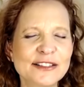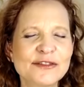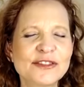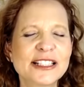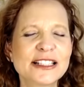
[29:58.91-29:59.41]

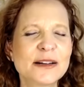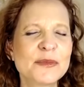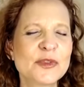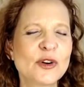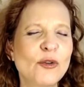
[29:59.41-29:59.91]
filling up
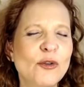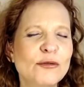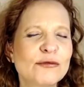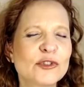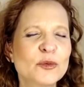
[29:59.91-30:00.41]
the
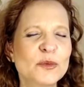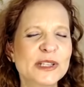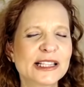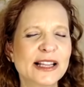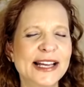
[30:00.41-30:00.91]
whole room
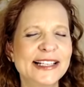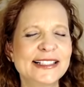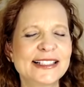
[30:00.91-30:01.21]
with light.